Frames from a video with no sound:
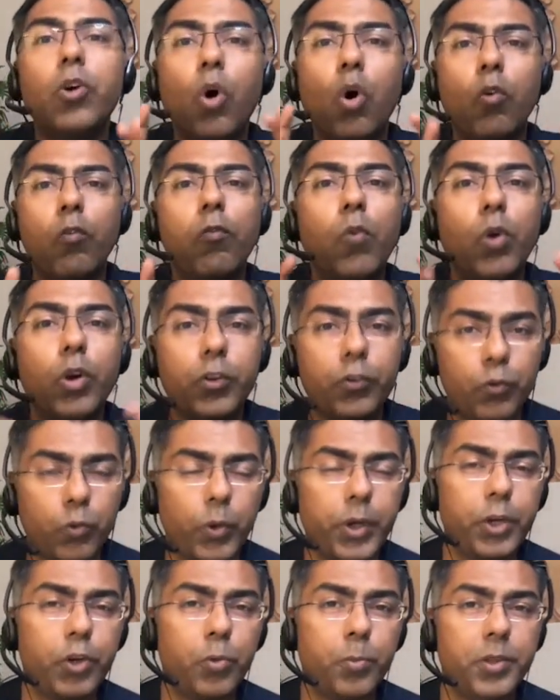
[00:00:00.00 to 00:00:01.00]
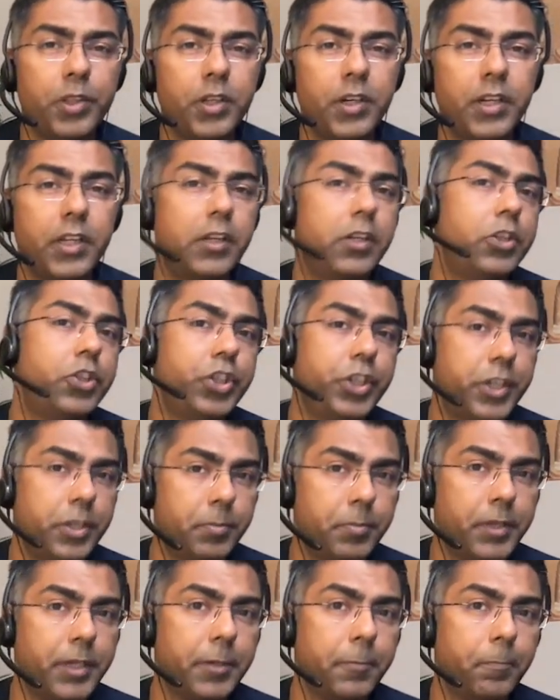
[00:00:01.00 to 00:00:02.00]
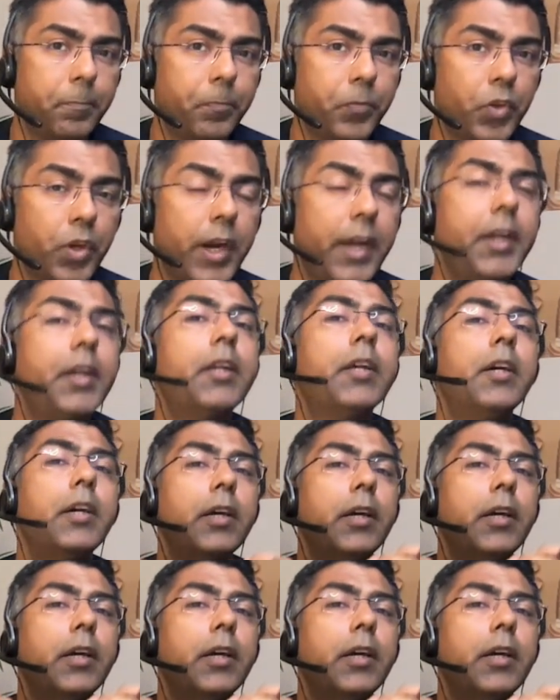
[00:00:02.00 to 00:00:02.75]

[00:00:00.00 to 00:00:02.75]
of what is going to be the real GDP, right?